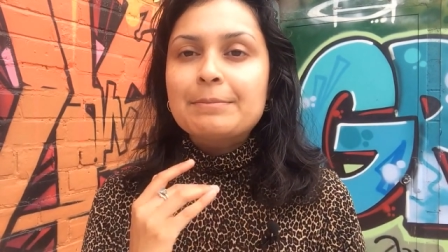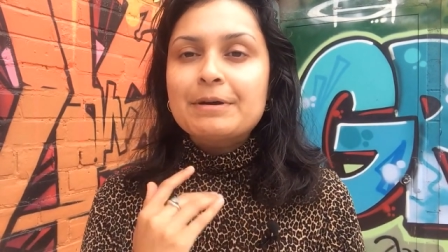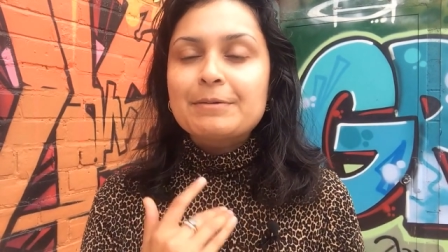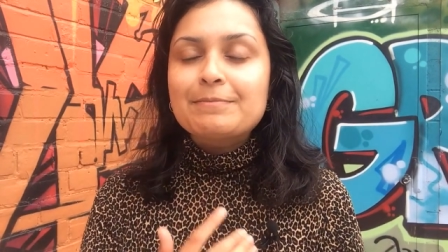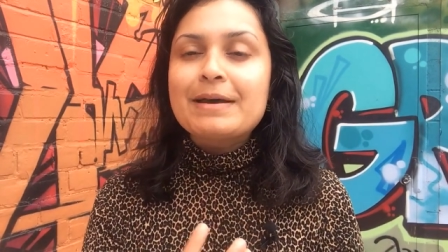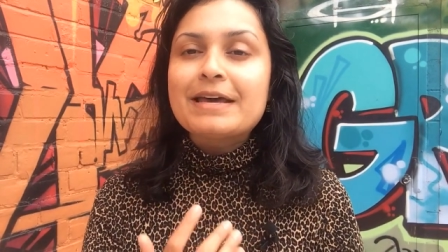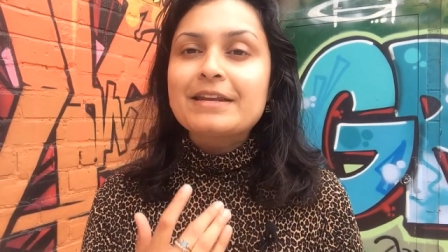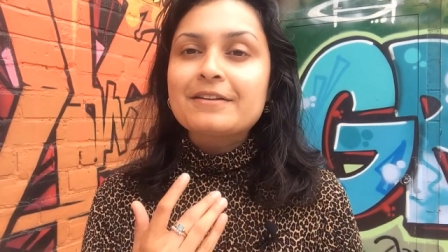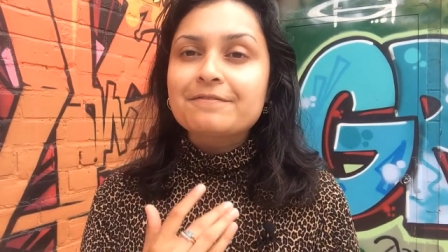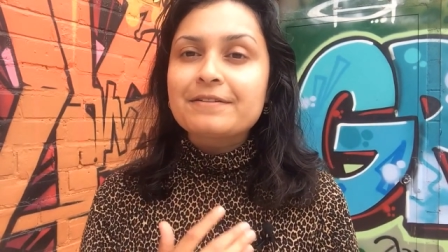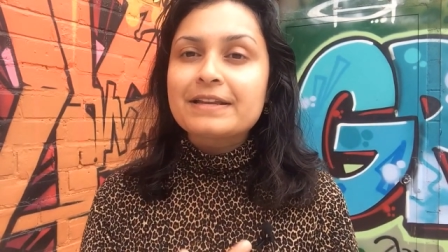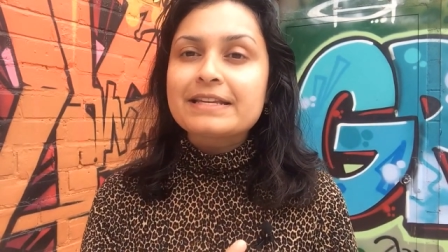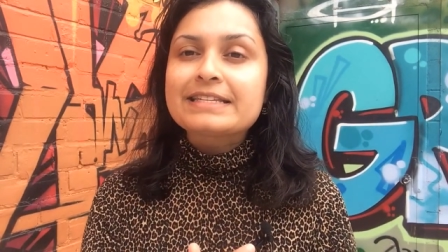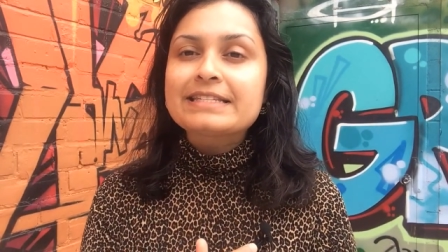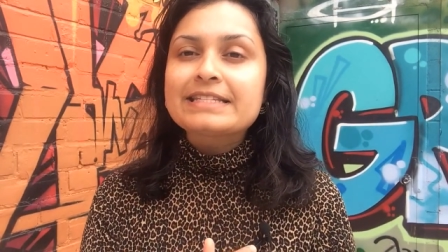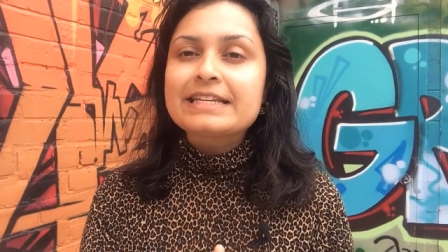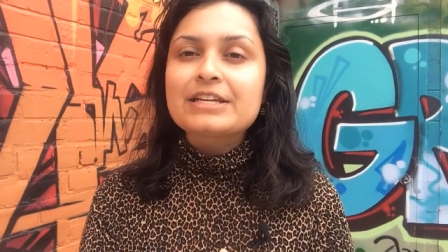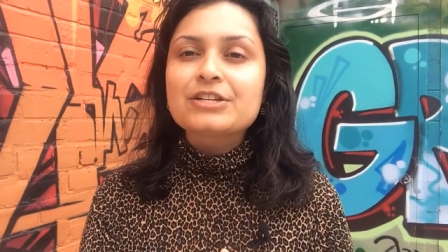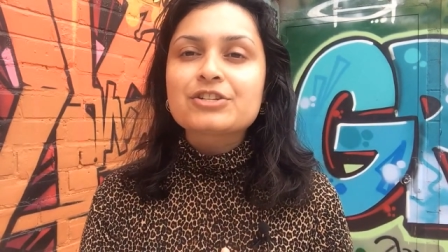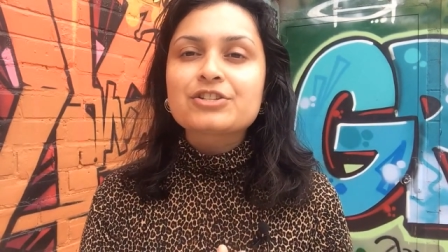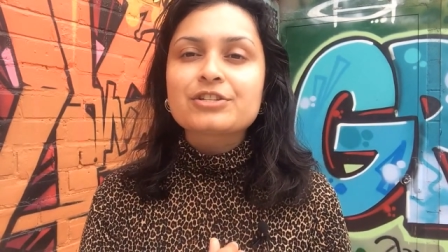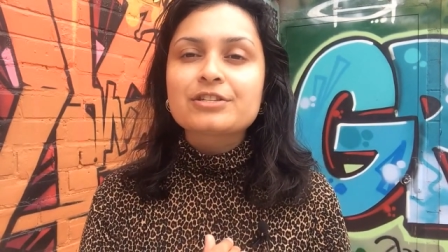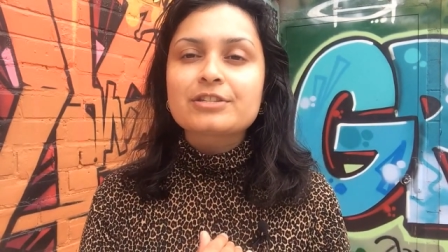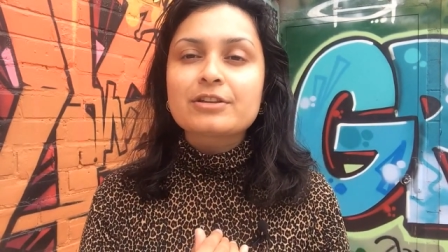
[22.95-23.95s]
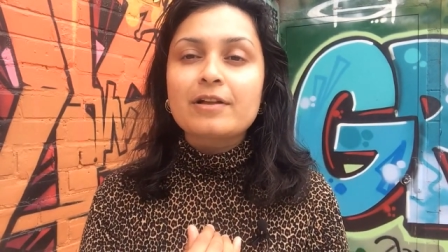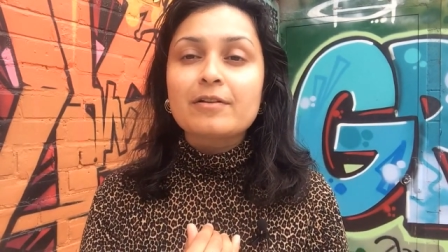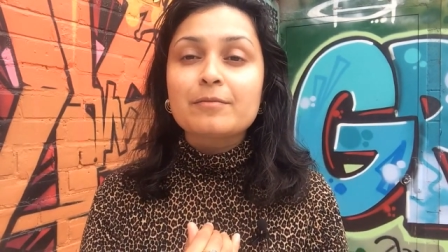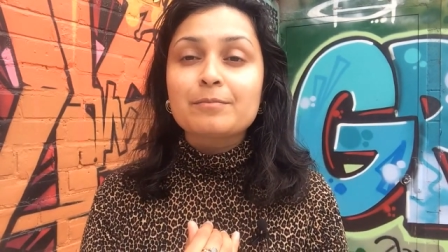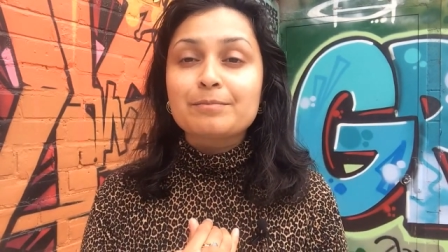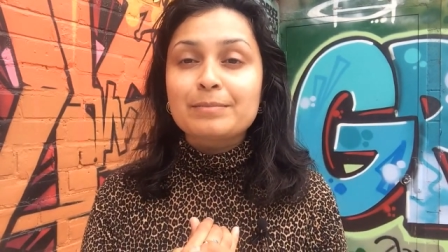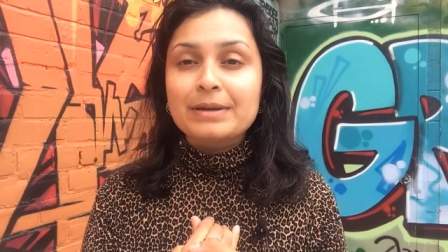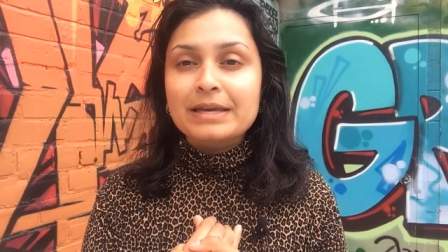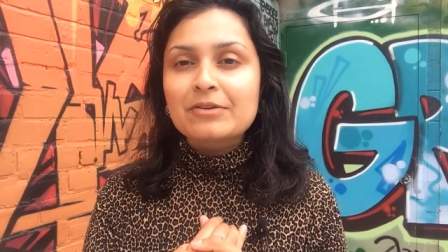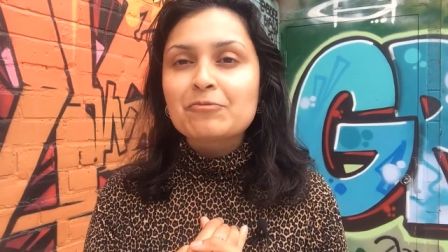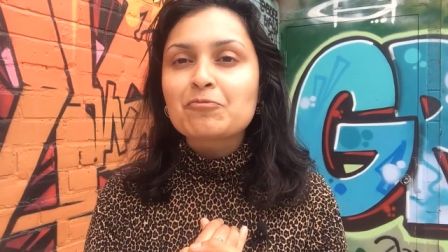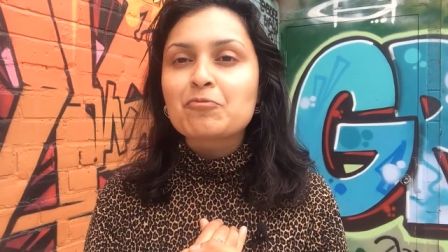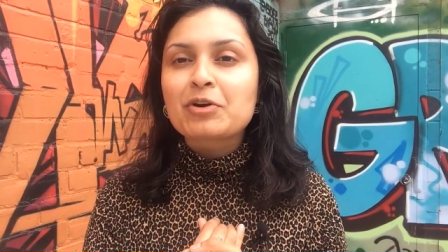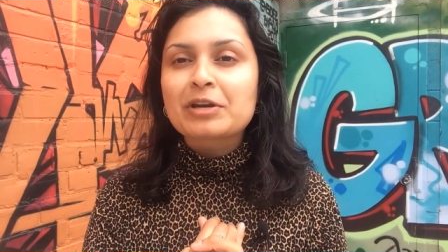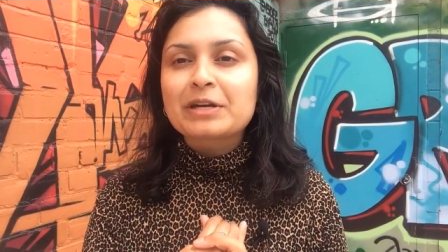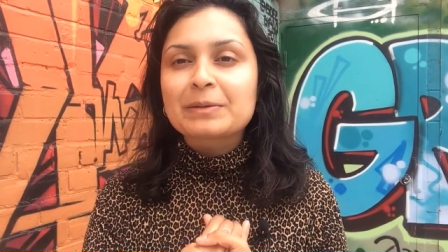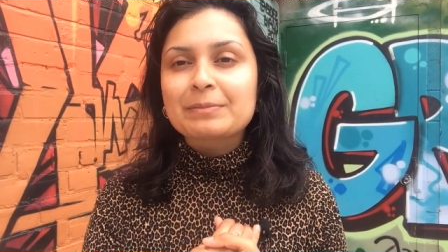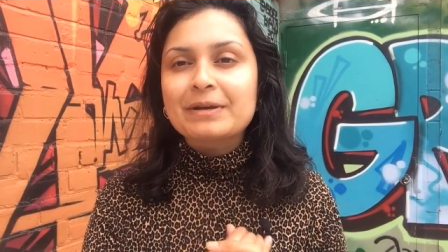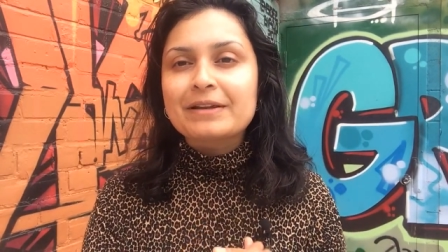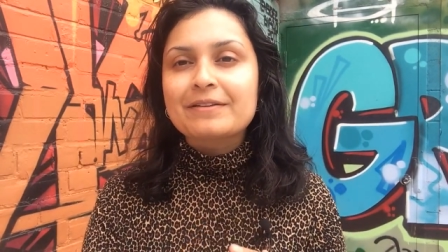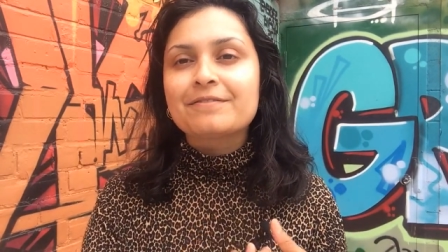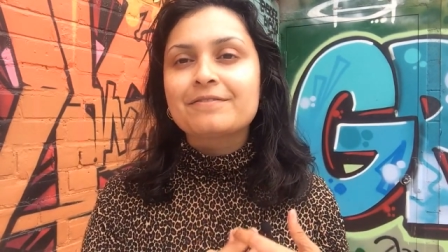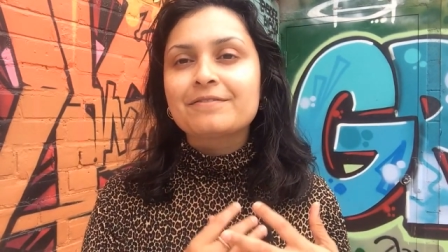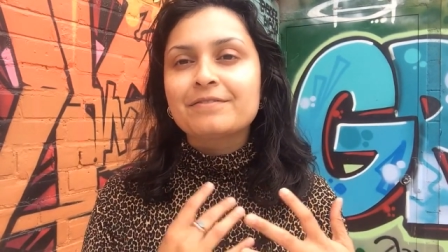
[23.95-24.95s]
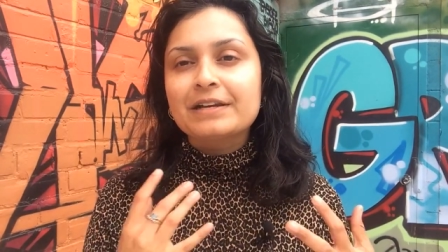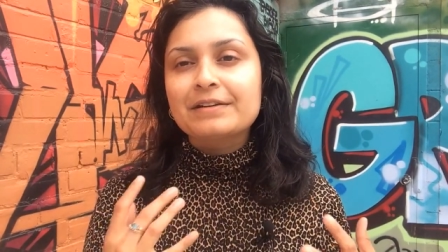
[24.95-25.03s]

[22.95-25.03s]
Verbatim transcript: but manifestations have been one of my